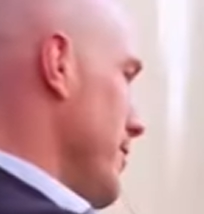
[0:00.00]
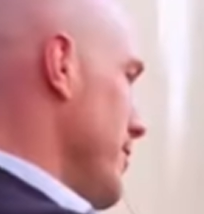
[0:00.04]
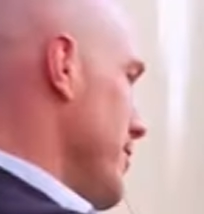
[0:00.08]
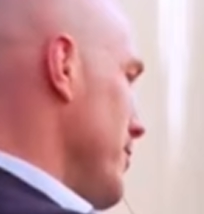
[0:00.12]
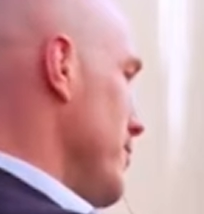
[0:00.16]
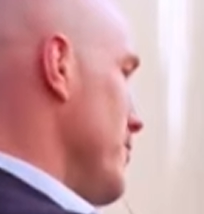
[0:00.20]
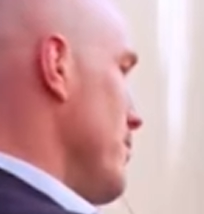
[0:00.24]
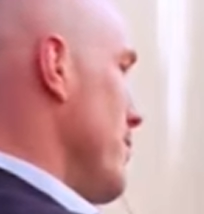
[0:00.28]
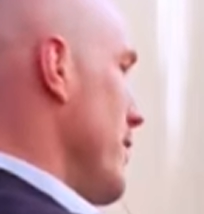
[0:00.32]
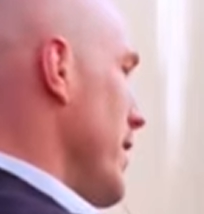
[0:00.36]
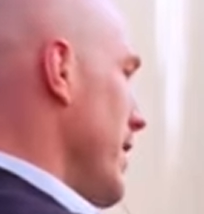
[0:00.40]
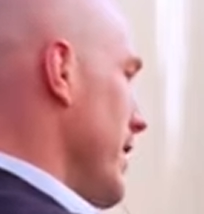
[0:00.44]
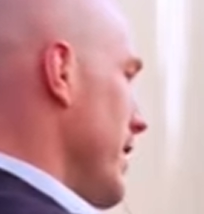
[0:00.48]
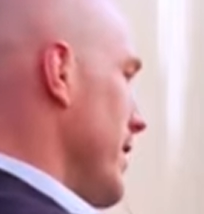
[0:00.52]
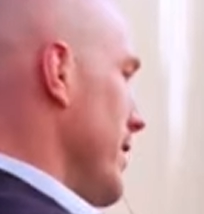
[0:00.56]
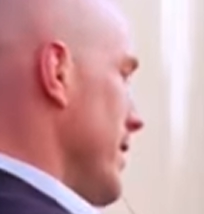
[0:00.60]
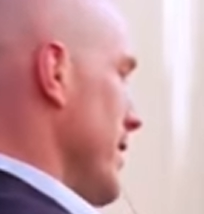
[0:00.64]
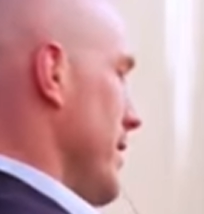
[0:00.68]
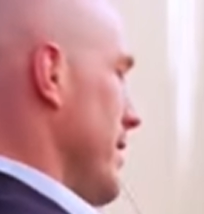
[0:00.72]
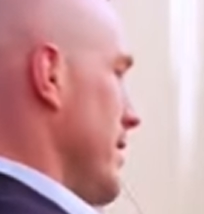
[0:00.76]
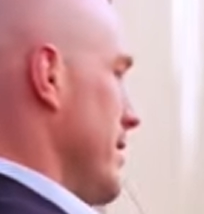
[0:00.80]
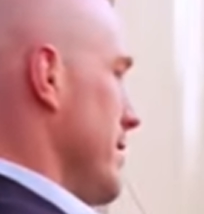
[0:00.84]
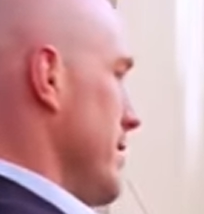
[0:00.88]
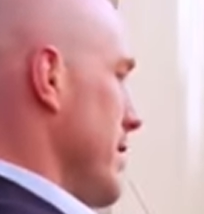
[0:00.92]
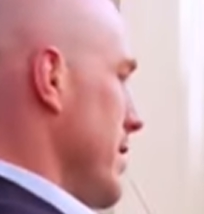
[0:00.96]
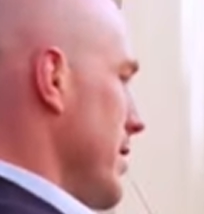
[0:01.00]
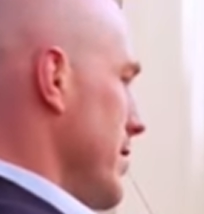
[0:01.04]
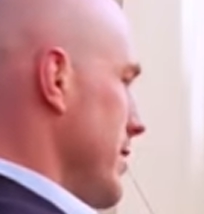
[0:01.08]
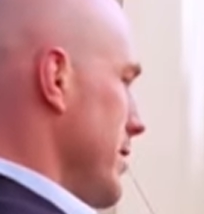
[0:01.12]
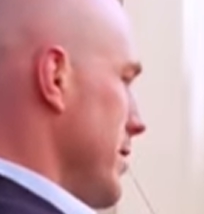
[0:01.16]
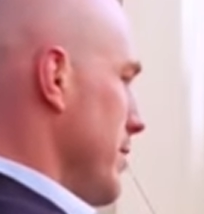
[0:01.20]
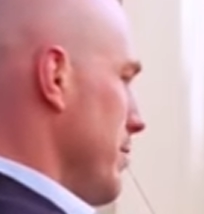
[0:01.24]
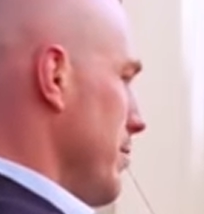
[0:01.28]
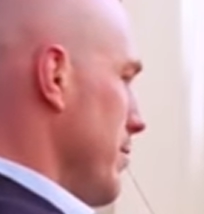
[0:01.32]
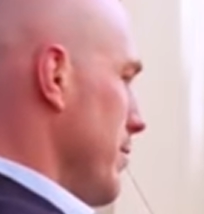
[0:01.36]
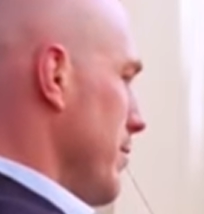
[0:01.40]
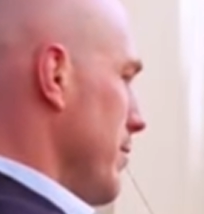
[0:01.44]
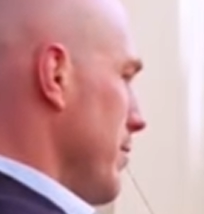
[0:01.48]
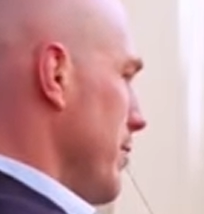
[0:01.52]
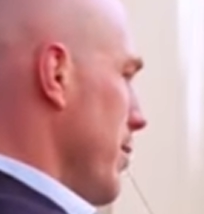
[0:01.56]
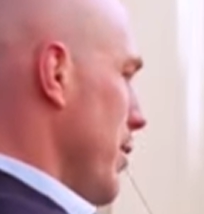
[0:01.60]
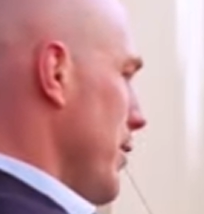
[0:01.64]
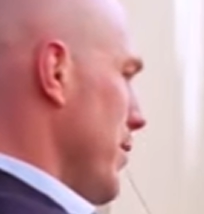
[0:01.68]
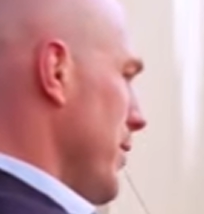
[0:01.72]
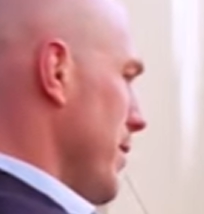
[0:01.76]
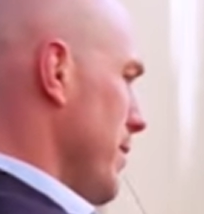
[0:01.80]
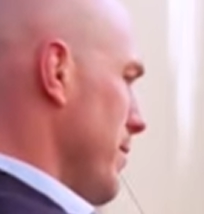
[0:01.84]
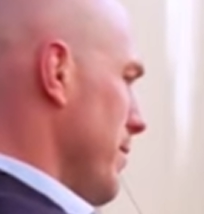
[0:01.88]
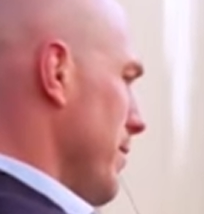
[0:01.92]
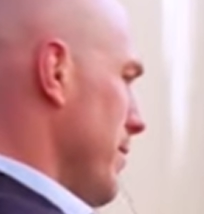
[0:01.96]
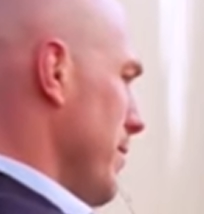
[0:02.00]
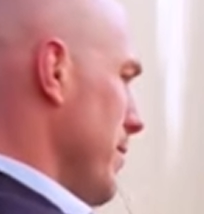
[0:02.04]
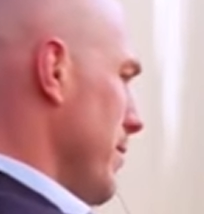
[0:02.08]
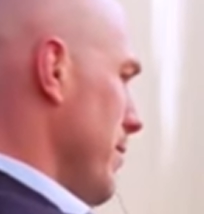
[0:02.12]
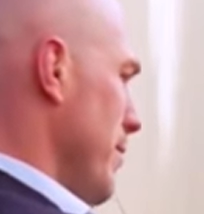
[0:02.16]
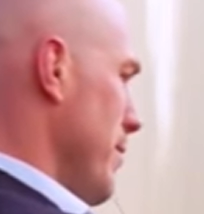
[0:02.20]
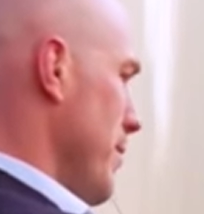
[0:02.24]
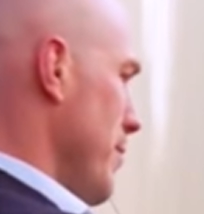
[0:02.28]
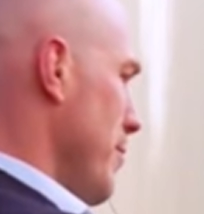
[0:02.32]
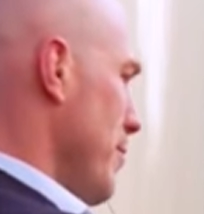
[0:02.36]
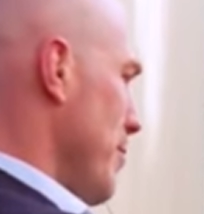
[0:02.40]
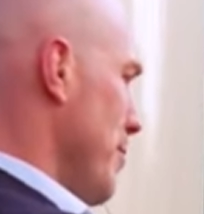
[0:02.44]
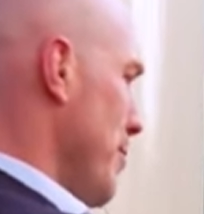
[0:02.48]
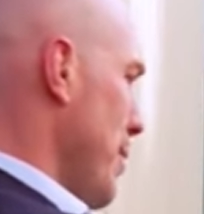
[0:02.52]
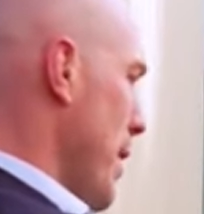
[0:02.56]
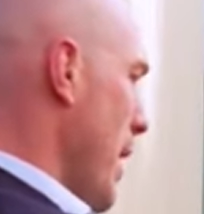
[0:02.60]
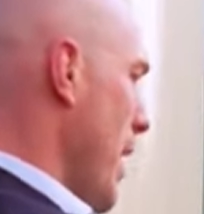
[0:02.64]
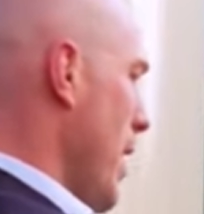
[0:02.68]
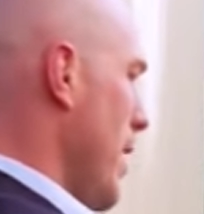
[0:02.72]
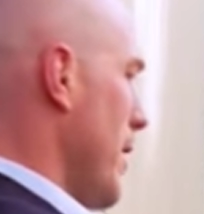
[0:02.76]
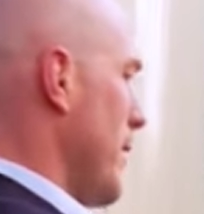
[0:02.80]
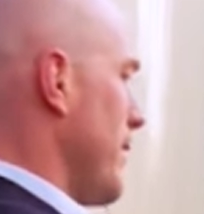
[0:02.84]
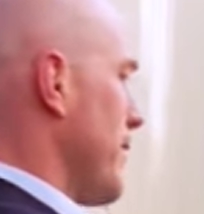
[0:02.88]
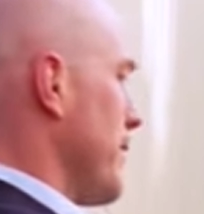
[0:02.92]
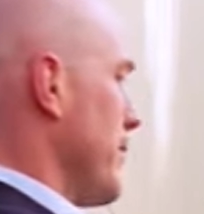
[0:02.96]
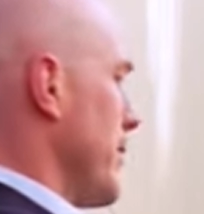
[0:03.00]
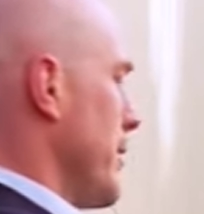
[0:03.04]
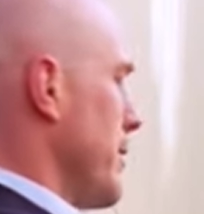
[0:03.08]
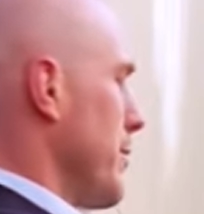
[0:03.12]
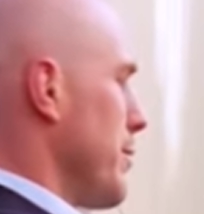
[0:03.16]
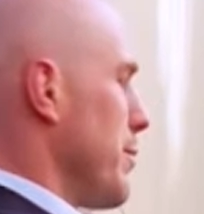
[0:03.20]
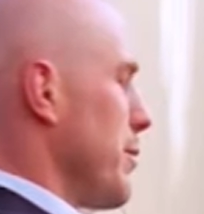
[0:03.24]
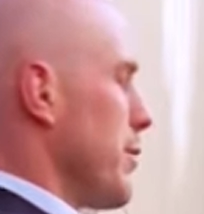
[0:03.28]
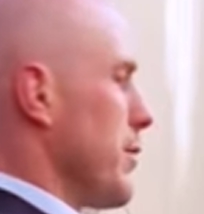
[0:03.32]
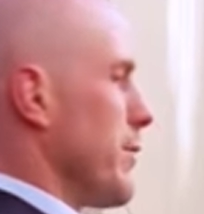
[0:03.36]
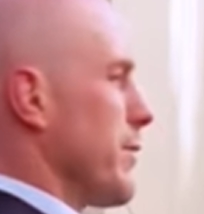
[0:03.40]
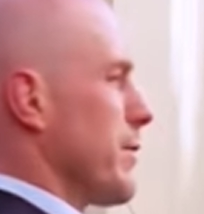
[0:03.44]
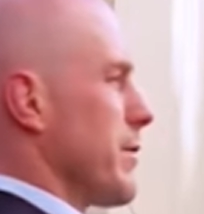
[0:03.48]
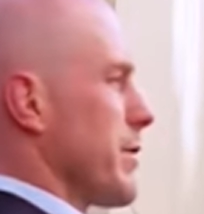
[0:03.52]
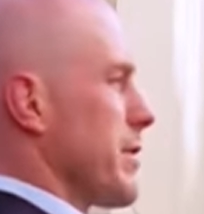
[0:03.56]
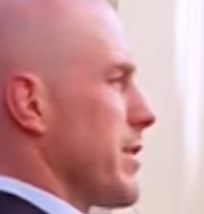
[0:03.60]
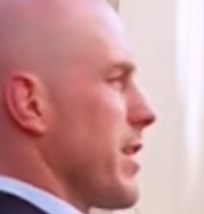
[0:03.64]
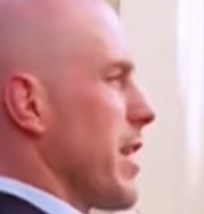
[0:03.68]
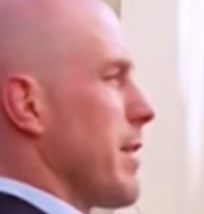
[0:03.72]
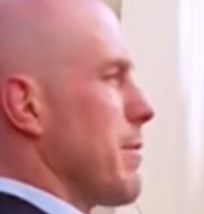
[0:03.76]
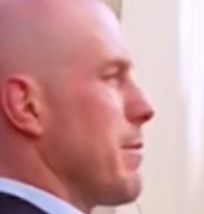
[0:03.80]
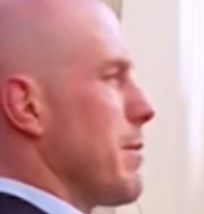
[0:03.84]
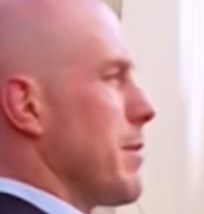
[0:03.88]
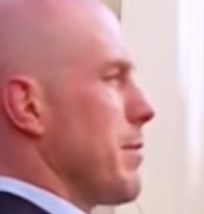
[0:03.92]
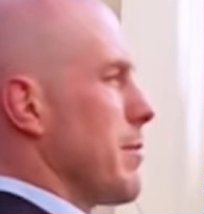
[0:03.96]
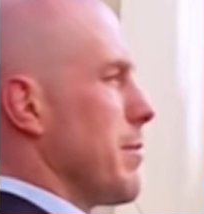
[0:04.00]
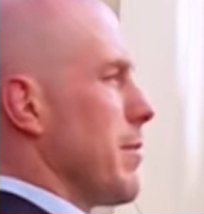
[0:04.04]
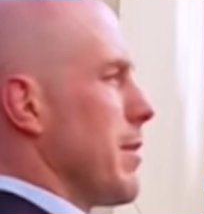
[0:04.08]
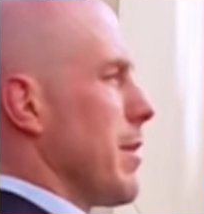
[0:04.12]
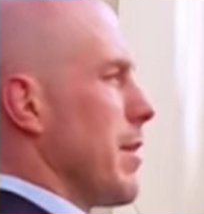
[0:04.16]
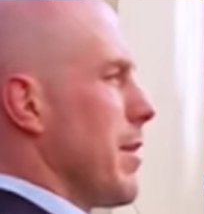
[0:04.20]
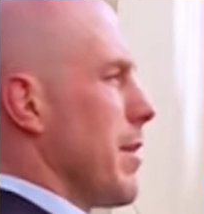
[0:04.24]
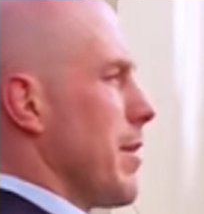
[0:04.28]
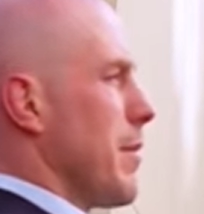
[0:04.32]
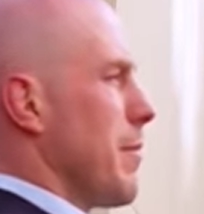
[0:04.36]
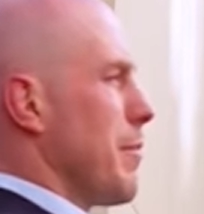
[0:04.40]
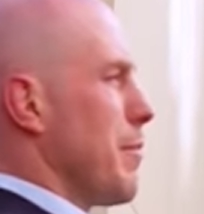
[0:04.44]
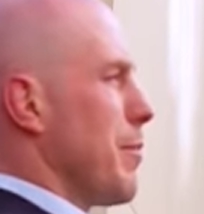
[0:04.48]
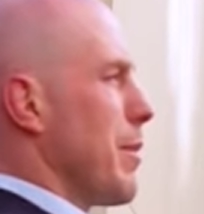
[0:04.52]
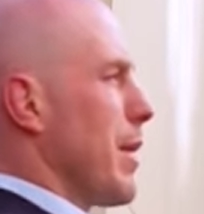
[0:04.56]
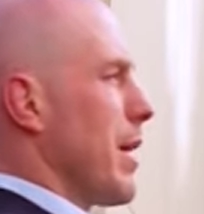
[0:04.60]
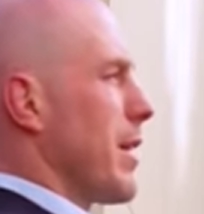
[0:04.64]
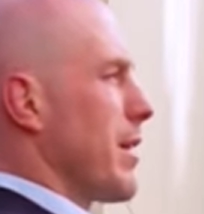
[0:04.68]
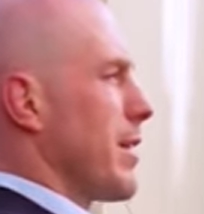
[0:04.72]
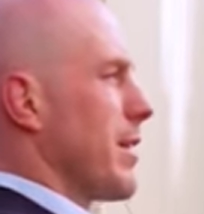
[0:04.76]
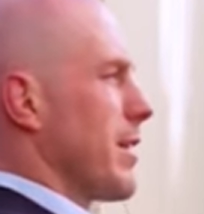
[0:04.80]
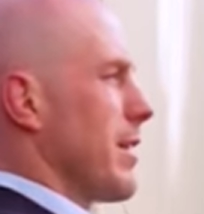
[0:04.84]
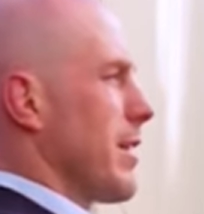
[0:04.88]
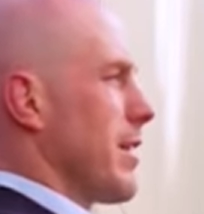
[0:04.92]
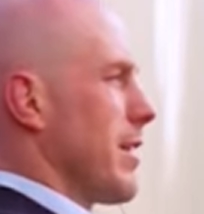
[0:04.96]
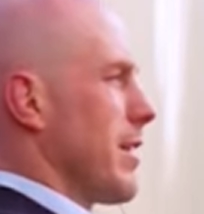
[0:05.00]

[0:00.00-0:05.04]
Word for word: you read it, it's both a powerful and beautiful statement, but